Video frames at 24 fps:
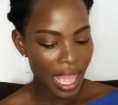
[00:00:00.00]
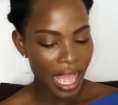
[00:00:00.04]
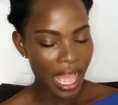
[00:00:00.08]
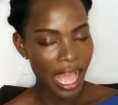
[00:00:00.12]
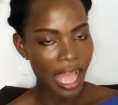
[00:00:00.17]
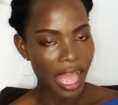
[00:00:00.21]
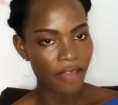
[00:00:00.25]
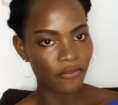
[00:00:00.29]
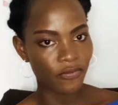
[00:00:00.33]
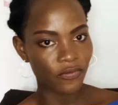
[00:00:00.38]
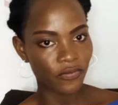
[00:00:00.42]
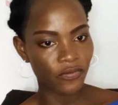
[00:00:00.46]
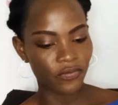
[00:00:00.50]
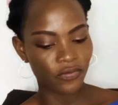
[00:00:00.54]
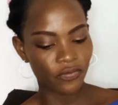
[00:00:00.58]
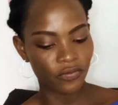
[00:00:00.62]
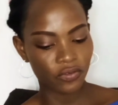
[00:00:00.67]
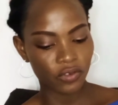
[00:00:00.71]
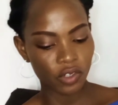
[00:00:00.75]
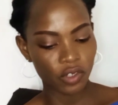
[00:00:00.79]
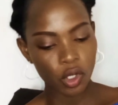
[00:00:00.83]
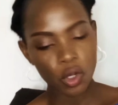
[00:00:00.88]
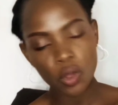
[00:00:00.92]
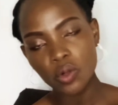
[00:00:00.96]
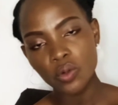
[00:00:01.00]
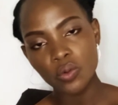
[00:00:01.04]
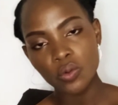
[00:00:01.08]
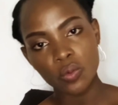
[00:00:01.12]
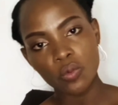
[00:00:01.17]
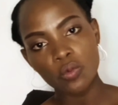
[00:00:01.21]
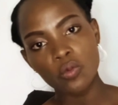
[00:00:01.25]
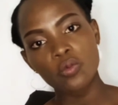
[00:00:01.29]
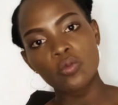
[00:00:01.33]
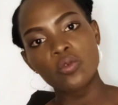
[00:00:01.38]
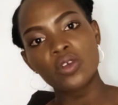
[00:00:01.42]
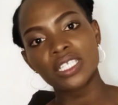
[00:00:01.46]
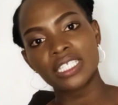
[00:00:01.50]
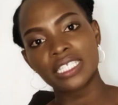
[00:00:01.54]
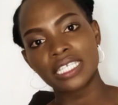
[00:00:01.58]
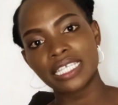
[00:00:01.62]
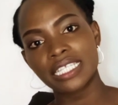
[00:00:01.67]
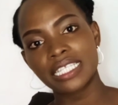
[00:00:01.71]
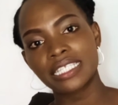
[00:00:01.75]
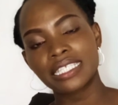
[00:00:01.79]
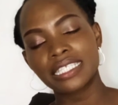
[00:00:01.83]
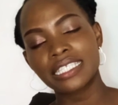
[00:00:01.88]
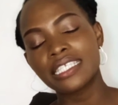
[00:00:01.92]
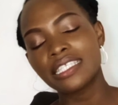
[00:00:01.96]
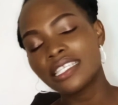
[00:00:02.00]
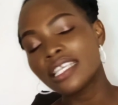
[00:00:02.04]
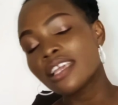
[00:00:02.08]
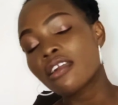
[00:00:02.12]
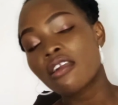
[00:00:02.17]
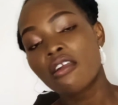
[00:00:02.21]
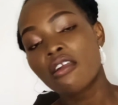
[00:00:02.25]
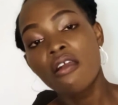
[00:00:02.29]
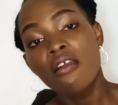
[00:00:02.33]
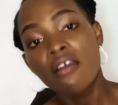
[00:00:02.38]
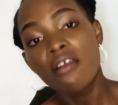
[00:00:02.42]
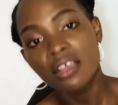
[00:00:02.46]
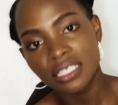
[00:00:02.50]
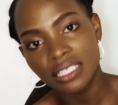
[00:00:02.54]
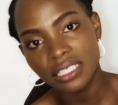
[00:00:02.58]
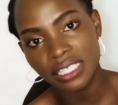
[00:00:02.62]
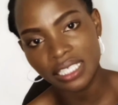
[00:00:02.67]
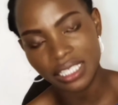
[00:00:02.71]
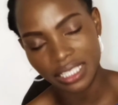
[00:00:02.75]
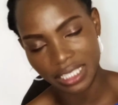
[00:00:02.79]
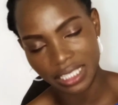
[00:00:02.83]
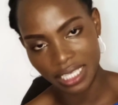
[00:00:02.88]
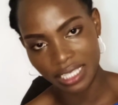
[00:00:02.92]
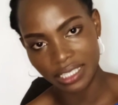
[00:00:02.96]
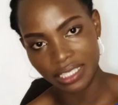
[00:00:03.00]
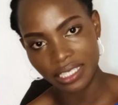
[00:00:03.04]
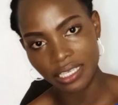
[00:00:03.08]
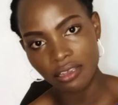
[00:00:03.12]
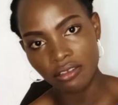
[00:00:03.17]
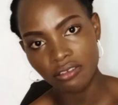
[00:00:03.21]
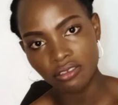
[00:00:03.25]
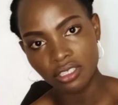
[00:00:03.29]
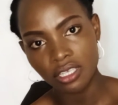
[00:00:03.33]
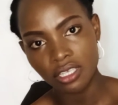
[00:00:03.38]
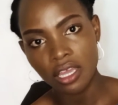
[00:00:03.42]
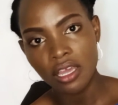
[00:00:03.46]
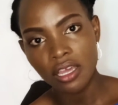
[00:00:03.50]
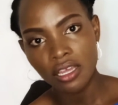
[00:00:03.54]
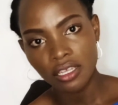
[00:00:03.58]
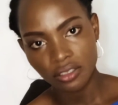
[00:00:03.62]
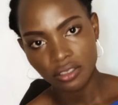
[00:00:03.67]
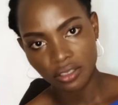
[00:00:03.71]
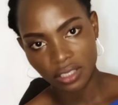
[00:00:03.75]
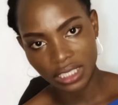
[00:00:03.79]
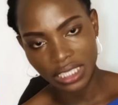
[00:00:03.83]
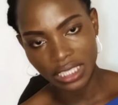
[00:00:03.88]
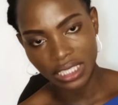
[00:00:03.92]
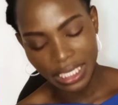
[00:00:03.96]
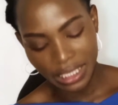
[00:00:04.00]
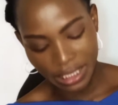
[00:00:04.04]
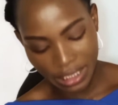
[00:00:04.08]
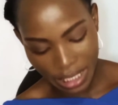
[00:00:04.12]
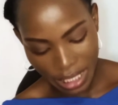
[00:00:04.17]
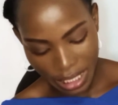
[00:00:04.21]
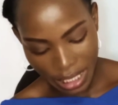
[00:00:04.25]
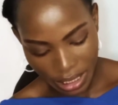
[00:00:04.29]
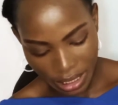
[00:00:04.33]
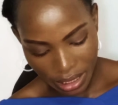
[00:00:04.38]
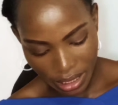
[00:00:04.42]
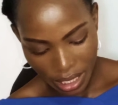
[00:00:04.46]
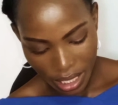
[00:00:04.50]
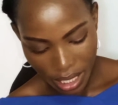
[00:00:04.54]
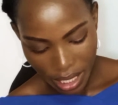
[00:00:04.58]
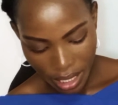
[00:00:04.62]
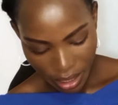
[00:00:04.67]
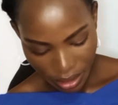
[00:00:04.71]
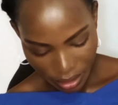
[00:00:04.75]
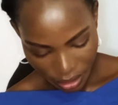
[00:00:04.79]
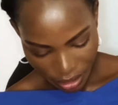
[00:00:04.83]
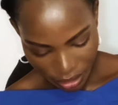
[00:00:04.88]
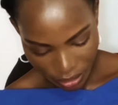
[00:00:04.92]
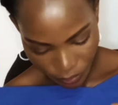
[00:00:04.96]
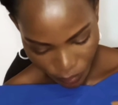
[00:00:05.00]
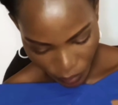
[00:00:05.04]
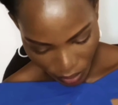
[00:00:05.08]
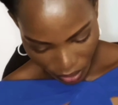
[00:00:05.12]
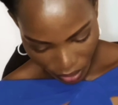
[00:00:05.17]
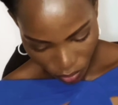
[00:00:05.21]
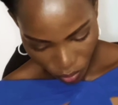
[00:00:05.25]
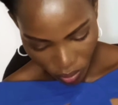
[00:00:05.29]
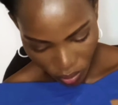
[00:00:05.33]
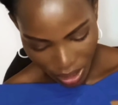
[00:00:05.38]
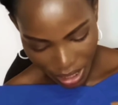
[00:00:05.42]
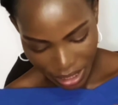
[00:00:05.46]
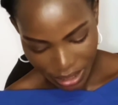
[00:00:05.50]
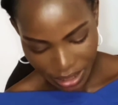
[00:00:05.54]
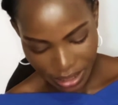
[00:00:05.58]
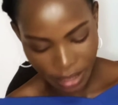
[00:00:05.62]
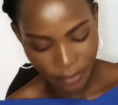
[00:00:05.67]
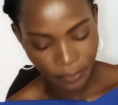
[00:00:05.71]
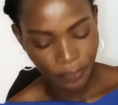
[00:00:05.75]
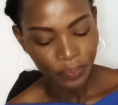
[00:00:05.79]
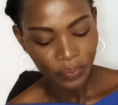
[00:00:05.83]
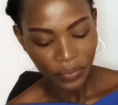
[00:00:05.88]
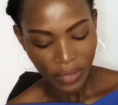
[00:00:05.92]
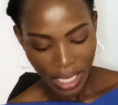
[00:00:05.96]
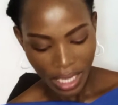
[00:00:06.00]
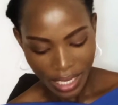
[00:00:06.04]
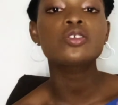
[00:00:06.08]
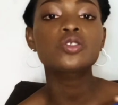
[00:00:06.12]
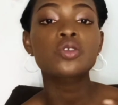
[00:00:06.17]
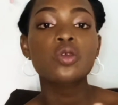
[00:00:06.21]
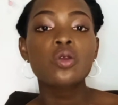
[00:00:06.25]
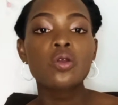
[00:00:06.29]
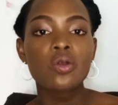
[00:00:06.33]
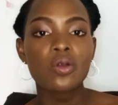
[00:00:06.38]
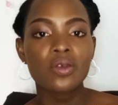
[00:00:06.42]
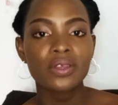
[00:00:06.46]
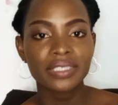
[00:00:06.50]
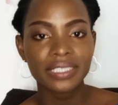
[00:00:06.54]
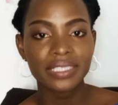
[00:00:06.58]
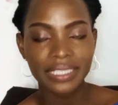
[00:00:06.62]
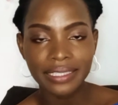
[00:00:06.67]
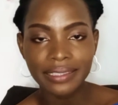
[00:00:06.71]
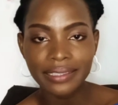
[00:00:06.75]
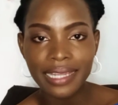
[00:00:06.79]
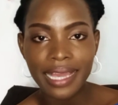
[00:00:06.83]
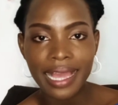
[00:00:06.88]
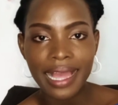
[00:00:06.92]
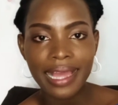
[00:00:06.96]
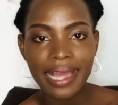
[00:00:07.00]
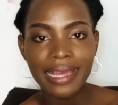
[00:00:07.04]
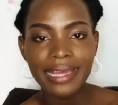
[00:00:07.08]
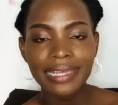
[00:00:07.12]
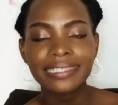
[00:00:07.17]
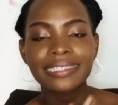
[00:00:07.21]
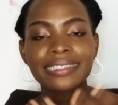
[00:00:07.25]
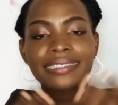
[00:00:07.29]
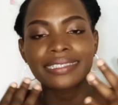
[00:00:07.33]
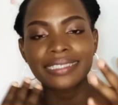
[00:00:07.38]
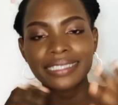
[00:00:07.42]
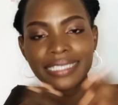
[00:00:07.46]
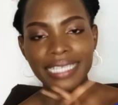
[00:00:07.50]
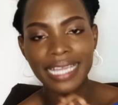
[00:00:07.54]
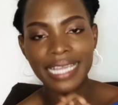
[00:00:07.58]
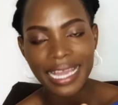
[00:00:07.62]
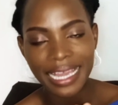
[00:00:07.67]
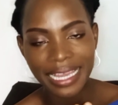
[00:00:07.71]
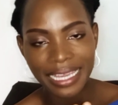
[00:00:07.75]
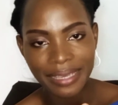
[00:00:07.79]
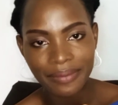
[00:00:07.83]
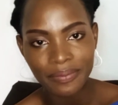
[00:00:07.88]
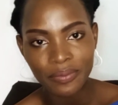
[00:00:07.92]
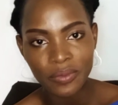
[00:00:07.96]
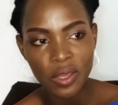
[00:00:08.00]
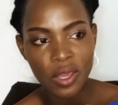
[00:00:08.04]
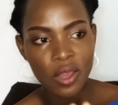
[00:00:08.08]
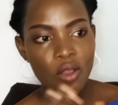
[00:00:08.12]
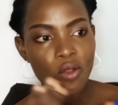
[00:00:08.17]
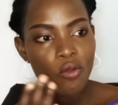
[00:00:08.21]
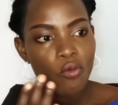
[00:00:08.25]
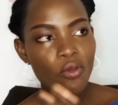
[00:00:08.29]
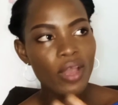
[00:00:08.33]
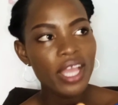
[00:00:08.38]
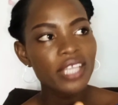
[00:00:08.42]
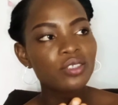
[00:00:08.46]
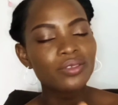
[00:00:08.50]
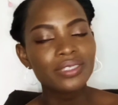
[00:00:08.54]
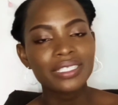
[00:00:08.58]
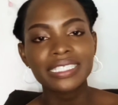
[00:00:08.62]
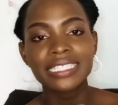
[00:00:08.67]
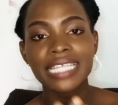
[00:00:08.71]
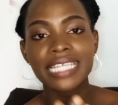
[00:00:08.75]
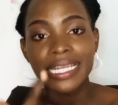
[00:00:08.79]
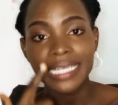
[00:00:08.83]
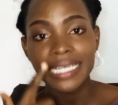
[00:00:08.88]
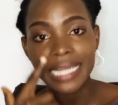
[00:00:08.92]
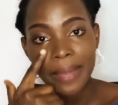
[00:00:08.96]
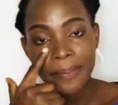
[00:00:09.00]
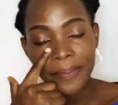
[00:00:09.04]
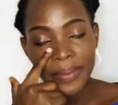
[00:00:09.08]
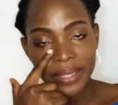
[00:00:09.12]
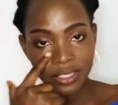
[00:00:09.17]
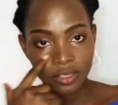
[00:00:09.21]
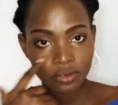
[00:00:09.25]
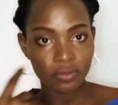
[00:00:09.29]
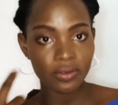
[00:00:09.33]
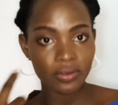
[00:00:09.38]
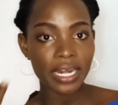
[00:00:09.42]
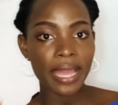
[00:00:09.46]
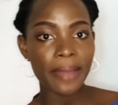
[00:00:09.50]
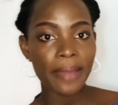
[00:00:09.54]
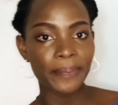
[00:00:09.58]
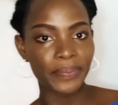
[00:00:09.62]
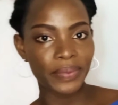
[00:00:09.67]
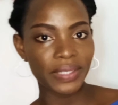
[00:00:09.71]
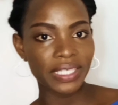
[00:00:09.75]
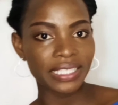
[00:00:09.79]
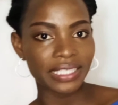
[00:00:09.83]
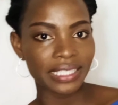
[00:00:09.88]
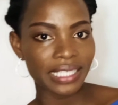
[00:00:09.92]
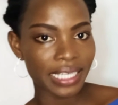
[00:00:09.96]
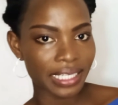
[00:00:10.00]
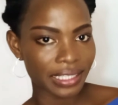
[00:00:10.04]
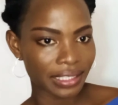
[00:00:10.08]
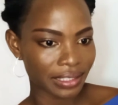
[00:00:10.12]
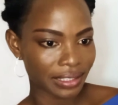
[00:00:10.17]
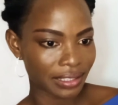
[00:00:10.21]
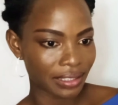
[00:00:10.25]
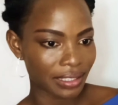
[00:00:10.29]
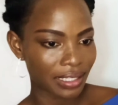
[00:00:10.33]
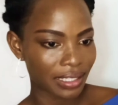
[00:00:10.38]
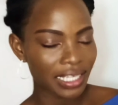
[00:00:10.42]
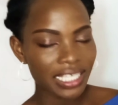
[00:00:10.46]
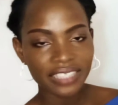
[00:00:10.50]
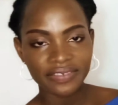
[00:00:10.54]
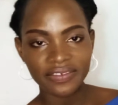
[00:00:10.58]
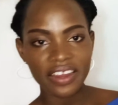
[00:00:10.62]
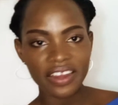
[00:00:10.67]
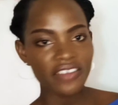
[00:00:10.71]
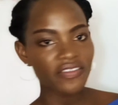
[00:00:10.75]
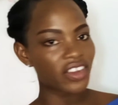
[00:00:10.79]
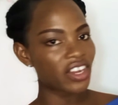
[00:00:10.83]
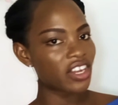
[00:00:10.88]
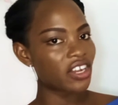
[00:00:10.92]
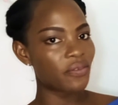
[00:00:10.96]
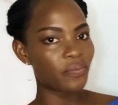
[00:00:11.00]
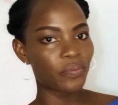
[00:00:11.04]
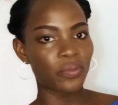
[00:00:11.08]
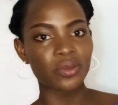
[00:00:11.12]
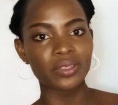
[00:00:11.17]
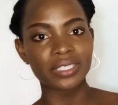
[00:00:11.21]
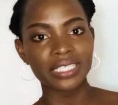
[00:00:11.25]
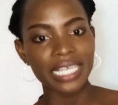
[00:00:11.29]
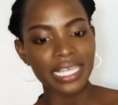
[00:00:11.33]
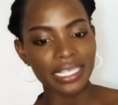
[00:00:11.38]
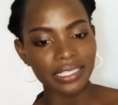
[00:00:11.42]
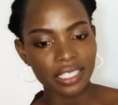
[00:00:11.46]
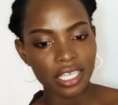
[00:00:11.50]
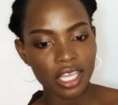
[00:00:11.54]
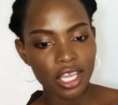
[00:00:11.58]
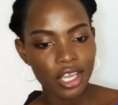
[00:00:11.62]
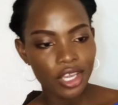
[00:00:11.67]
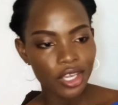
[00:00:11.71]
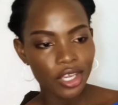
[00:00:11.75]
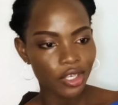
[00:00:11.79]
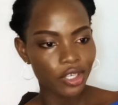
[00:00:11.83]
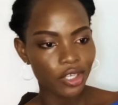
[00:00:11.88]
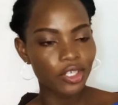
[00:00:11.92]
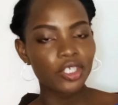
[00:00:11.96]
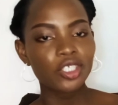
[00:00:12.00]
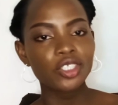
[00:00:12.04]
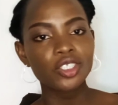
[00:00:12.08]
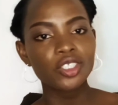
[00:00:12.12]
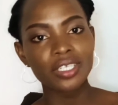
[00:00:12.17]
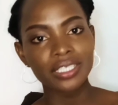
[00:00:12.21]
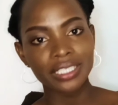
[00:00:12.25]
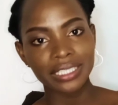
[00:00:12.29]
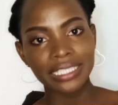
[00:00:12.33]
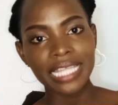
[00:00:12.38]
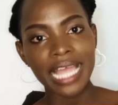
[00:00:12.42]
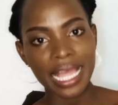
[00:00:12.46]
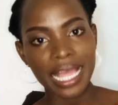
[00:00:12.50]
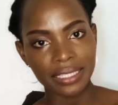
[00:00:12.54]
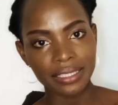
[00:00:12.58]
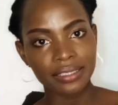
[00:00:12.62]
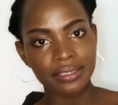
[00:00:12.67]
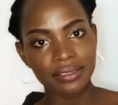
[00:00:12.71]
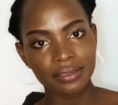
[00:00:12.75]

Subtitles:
I've known what the cost it entails to start selling this particular thing. Also consider the time when to start that particular business. It's very, very important. You don't just start.